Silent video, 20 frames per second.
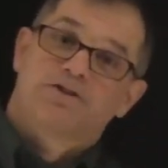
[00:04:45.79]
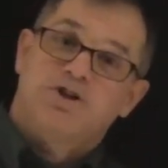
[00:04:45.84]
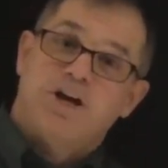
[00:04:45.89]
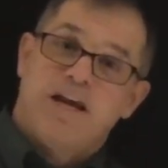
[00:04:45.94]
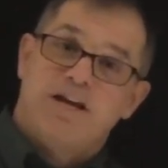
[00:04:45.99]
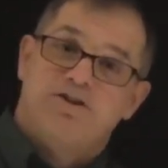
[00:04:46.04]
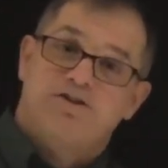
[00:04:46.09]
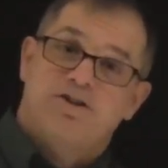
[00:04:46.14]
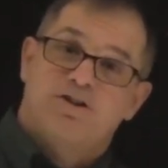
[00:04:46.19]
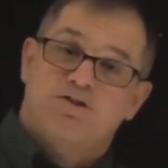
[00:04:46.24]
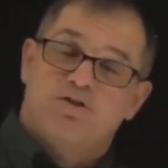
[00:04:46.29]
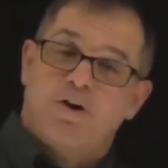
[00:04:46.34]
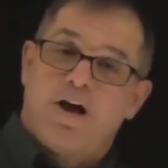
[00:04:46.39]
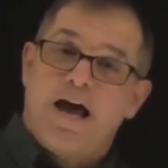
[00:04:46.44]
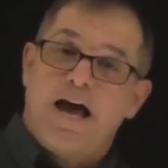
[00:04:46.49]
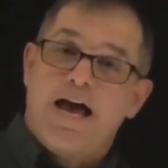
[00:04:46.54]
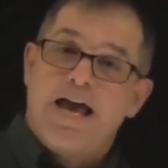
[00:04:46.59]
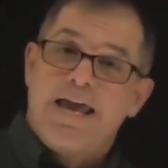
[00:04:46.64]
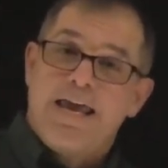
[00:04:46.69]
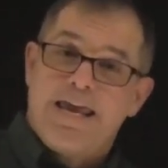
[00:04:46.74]
changed it to
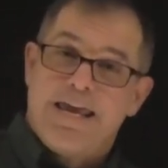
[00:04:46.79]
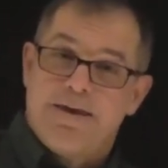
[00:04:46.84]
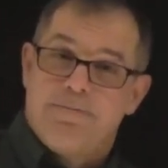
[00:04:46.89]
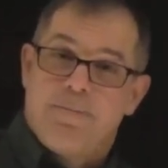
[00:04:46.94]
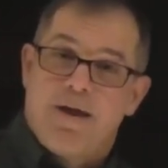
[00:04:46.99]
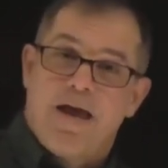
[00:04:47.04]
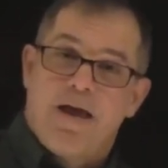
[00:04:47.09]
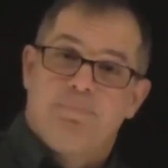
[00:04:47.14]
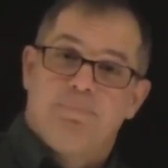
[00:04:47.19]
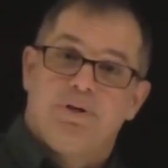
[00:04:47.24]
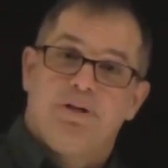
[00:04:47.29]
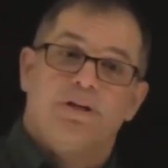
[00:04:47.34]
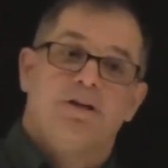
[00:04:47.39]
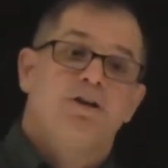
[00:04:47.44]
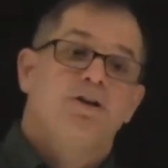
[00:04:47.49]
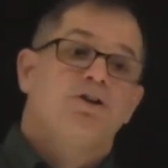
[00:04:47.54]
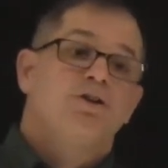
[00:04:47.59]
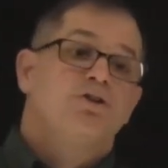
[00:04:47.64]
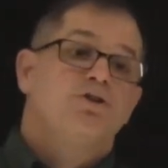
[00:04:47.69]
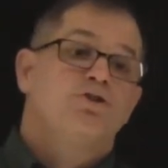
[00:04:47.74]
I am happy.
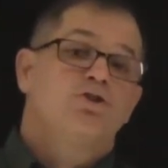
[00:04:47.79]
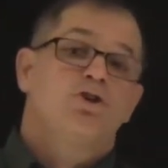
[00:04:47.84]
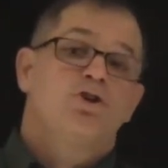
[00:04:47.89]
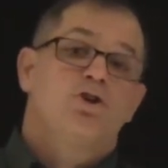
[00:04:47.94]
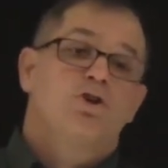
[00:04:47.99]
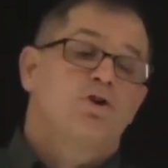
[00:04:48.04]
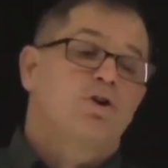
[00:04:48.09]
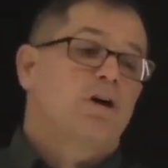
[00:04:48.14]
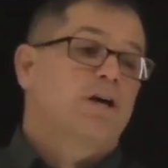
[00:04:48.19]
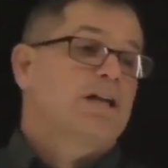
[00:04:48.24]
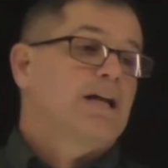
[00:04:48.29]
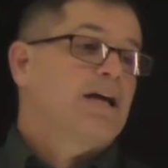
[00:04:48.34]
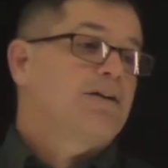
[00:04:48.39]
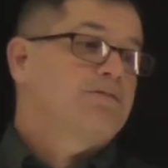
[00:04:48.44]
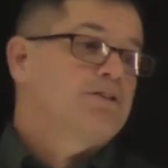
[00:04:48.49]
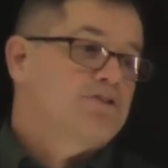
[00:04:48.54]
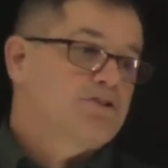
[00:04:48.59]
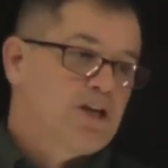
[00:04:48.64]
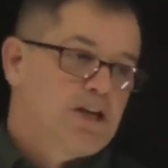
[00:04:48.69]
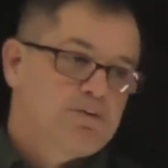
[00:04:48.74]
Yo, and I have
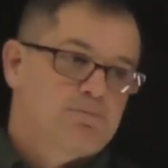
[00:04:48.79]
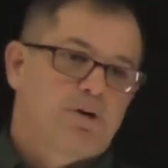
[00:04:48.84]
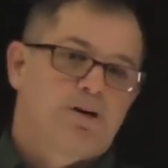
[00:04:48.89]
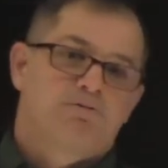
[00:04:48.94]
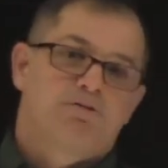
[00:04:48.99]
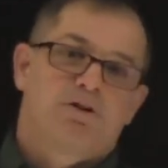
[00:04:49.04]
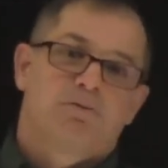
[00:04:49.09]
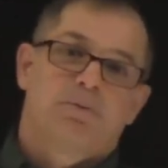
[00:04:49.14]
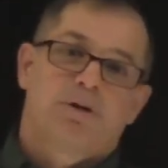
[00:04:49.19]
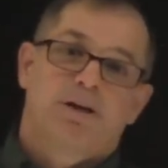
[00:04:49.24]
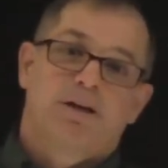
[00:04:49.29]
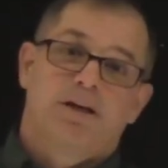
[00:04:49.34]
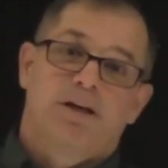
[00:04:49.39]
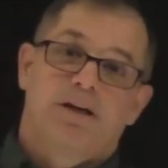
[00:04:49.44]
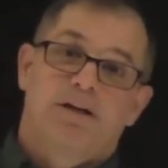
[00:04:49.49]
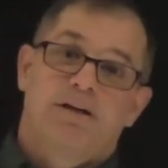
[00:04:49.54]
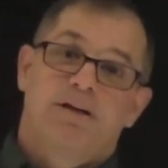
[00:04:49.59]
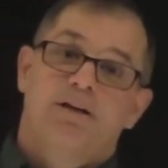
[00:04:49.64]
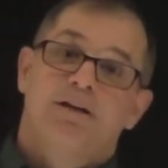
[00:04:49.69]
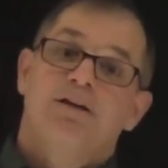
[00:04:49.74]
to change my verb
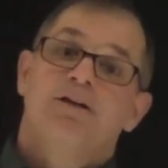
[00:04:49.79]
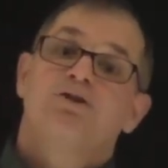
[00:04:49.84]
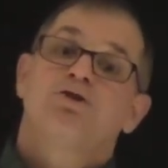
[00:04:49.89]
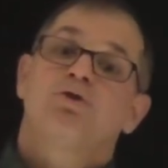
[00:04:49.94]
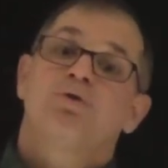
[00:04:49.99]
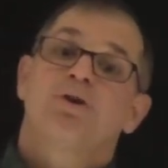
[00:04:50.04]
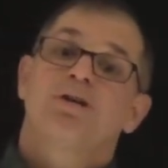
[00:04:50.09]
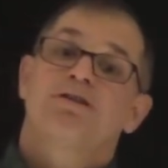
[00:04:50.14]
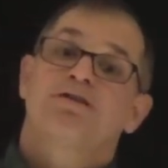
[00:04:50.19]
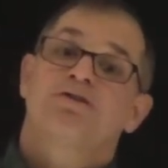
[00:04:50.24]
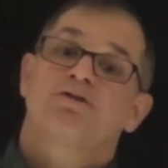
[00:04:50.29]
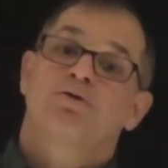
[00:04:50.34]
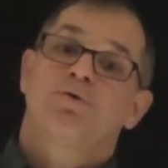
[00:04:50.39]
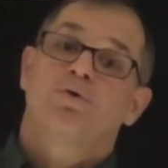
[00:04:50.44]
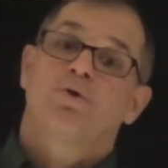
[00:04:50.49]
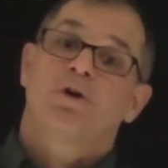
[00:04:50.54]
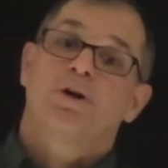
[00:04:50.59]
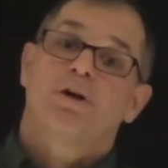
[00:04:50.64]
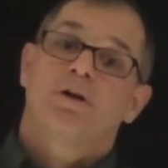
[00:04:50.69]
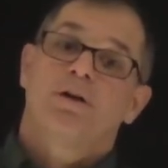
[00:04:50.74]
again to
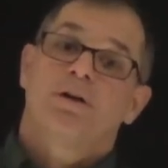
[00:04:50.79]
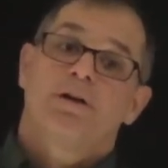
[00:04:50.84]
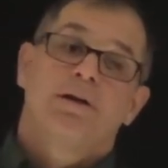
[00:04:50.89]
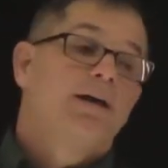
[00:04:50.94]
estoy.